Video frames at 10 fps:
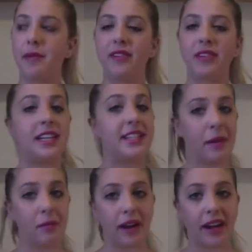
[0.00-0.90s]
given a
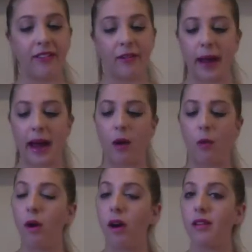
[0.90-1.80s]
debrief
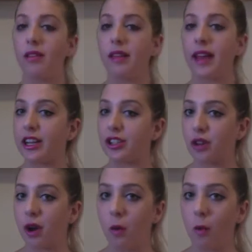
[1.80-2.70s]
about what each
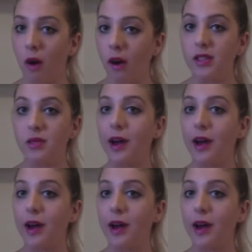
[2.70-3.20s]
song was,